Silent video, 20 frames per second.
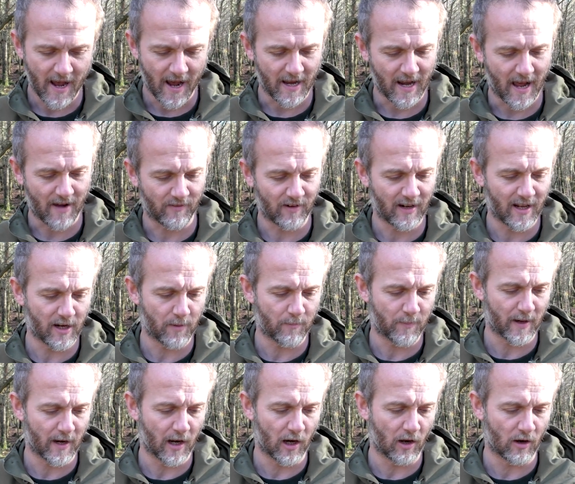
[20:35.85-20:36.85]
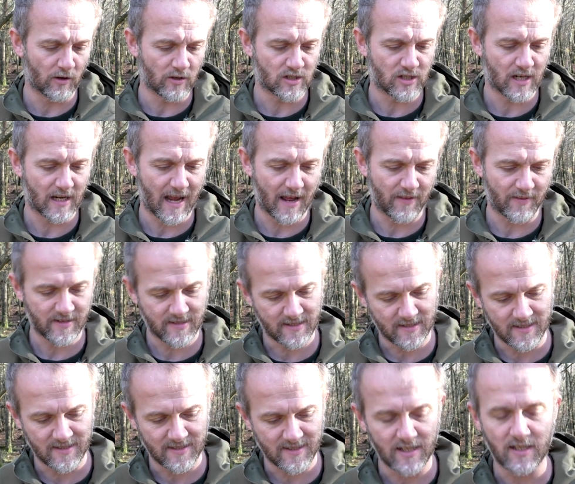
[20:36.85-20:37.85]
and have a little bit of lunch and let this
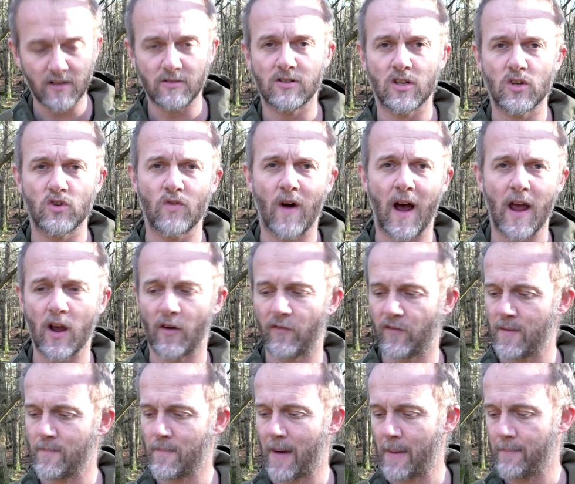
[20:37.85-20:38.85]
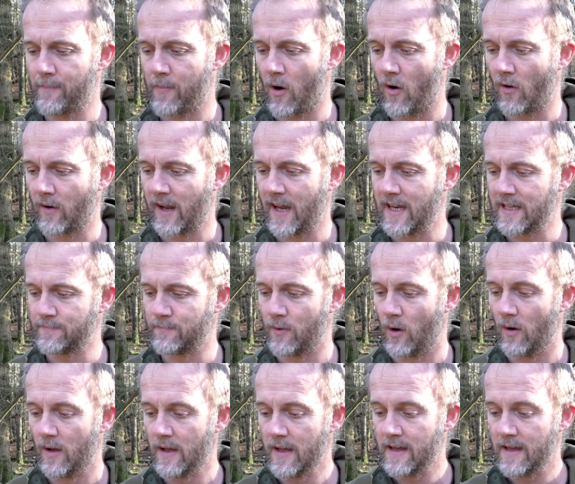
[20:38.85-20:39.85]
continue to dry off in my pockets. But